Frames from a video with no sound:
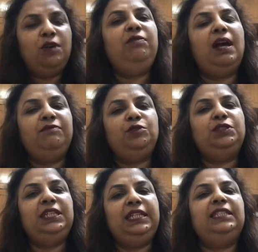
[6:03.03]
of love to
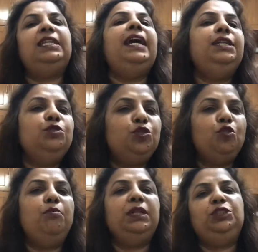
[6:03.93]
Siri. Thank you so
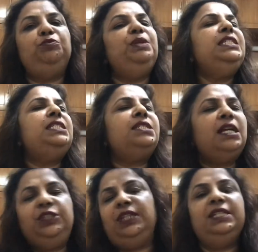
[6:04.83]
much. You've been
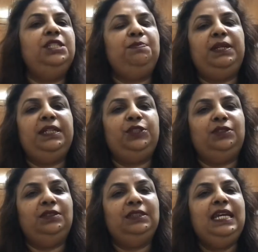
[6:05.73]
such an
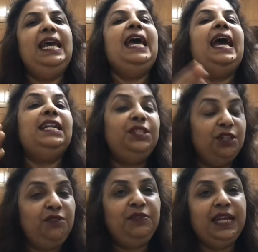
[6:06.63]
inspiration. And
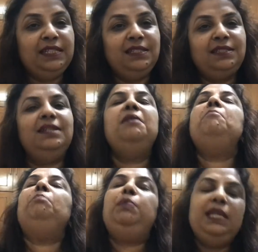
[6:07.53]
dear friends,
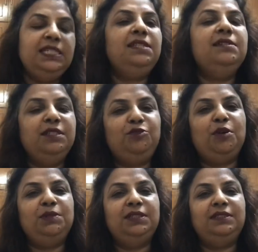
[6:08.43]
please learn
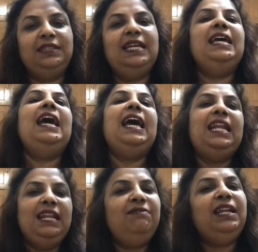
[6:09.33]
from her and
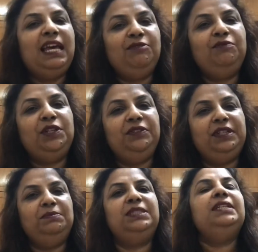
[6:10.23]
live a life of your
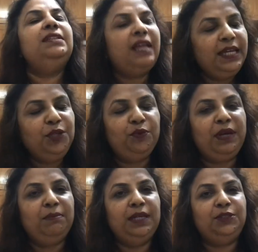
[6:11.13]
dreams. Thank you very
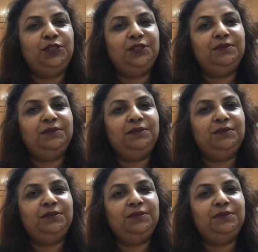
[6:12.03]
much.